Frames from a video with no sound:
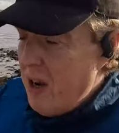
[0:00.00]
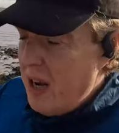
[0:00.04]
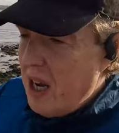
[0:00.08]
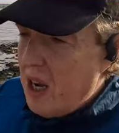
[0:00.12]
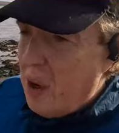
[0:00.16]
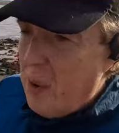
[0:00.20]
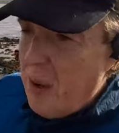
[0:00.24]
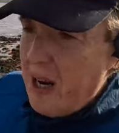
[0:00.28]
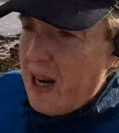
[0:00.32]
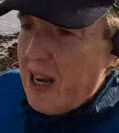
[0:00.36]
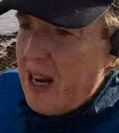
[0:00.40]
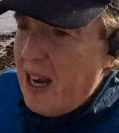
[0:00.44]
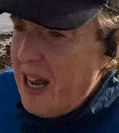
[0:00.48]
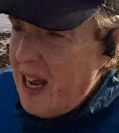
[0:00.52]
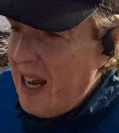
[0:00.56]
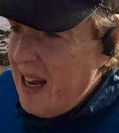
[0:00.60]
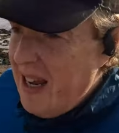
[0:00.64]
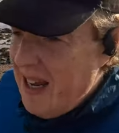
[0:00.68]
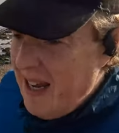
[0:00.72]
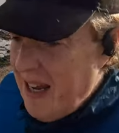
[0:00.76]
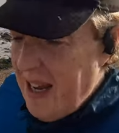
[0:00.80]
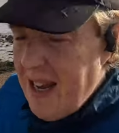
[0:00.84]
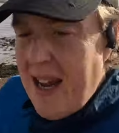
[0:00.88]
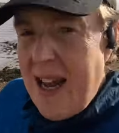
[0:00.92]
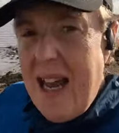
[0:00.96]
really quickly
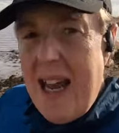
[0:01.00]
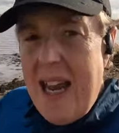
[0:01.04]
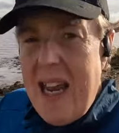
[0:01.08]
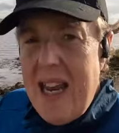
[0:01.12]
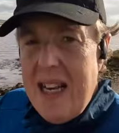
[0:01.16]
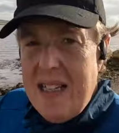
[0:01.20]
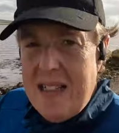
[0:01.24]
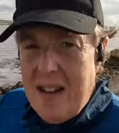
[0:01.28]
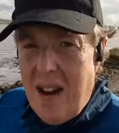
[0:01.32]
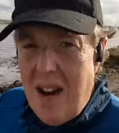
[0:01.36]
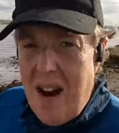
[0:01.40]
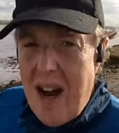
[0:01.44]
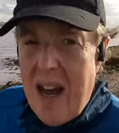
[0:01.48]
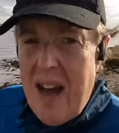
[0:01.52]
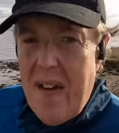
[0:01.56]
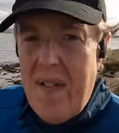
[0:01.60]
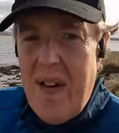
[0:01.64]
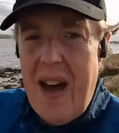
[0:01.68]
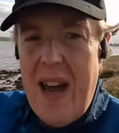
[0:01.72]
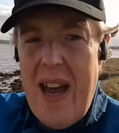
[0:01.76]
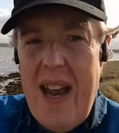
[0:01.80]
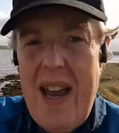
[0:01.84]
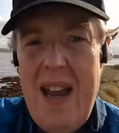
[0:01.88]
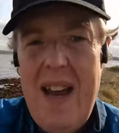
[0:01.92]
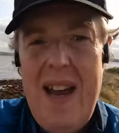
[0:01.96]
is I have
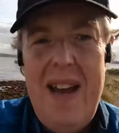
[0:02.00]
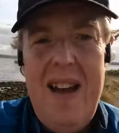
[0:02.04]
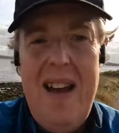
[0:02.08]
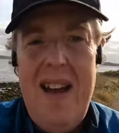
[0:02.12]
a